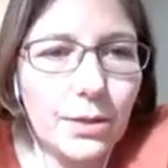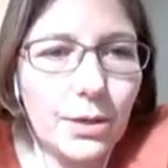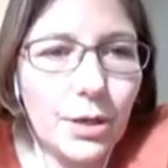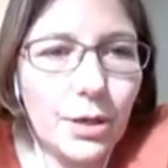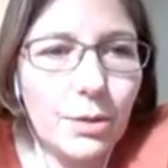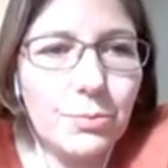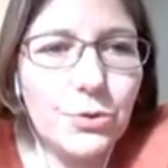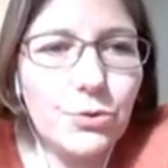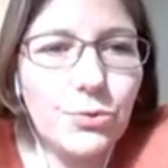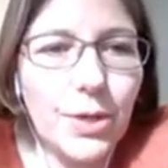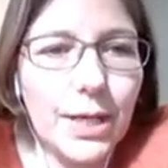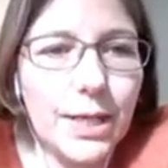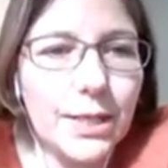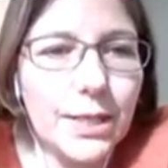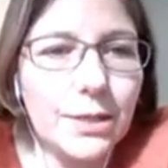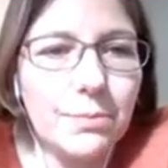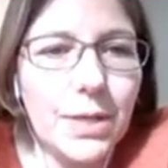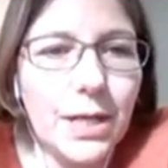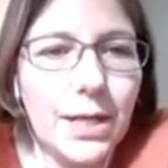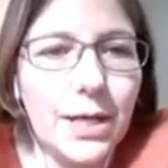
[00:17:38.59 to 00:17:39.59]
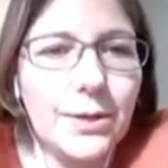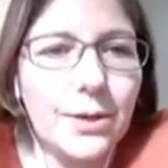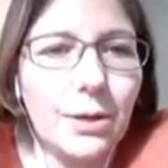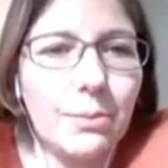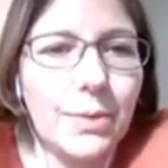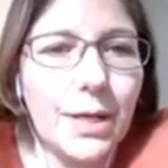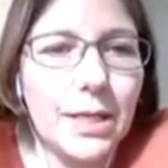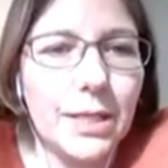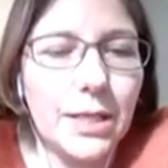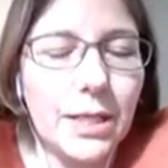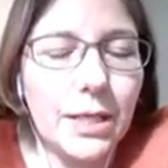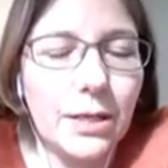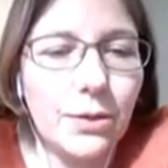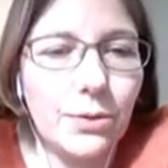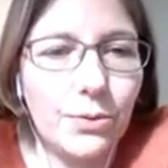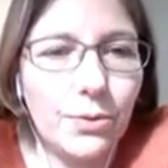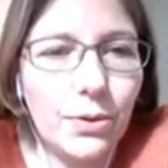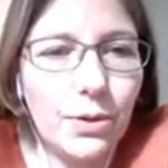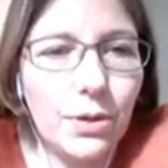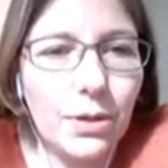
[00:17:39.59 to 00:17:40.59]
up to 8 milliliters by
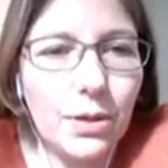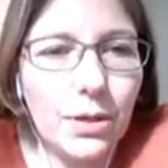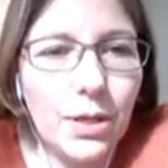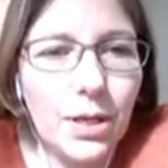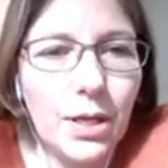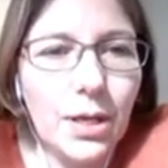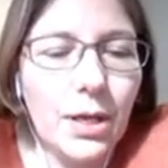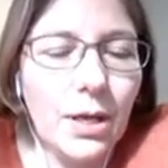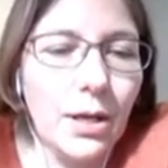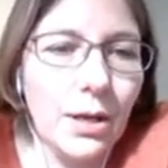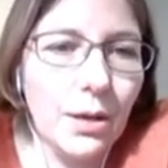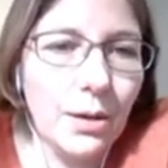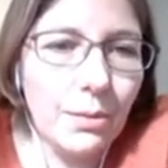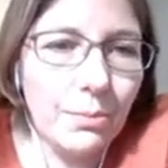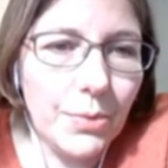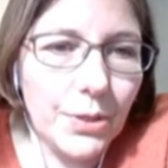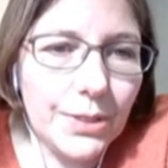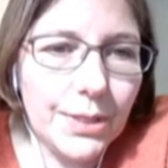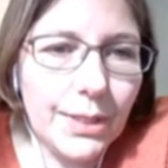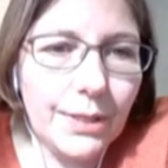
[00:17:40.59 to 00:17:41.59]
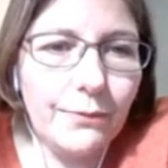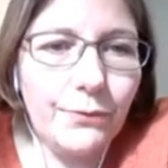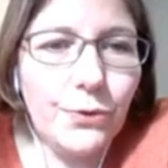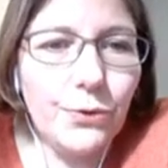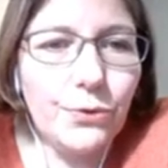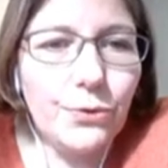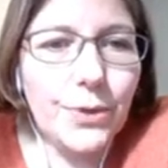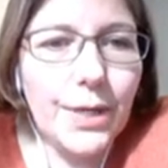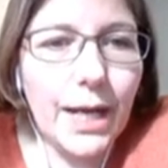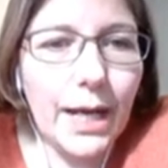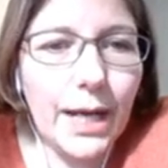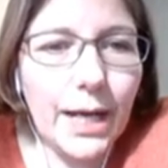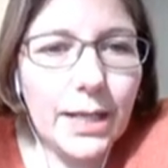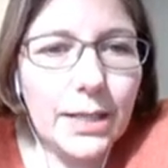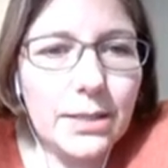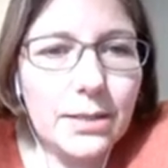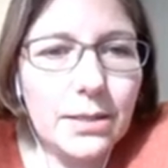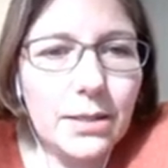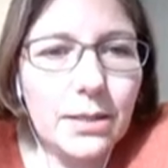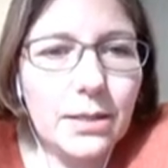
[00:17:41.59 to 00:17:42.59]
kilo. But if you do
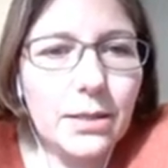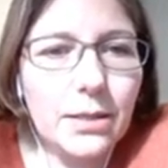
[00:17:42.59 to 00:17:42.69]
that,